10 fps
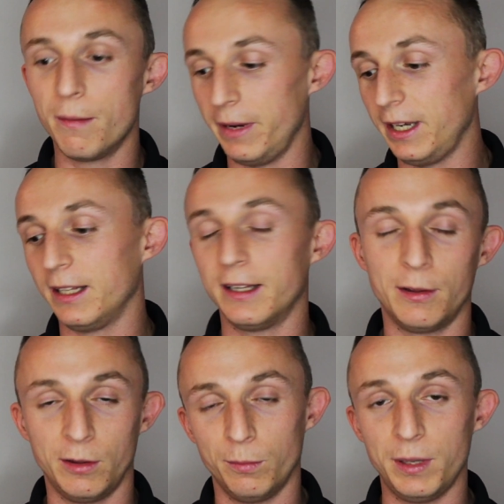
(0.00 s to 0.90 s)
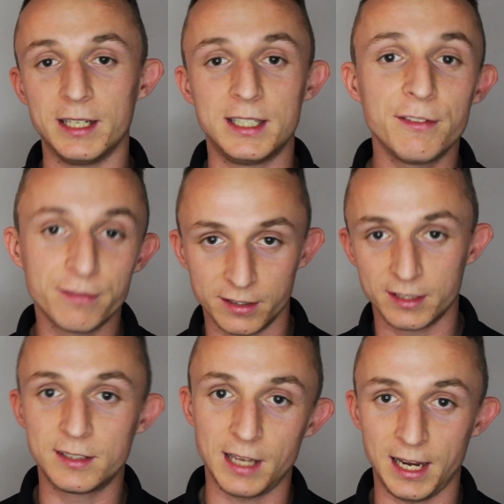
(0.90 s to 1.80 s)
meaning that there'll be a
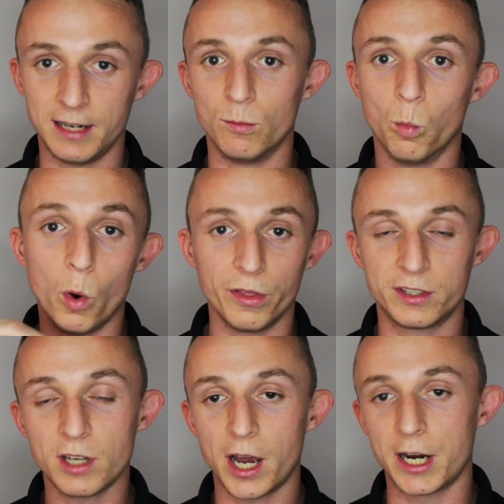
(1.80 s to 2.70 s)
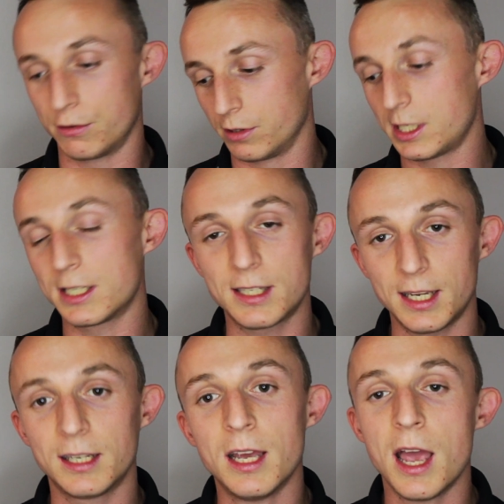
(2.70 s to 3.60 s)
difference in what the tyre is
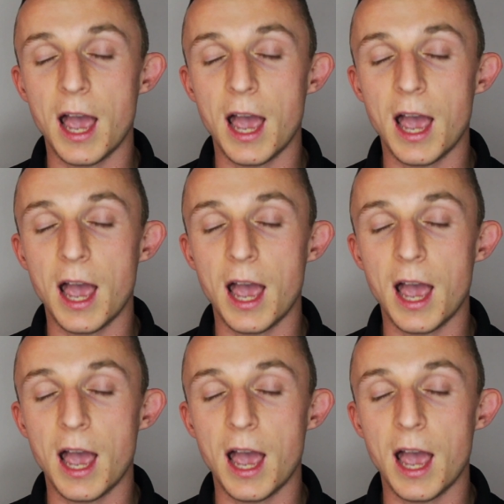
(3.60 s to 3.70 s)
resisting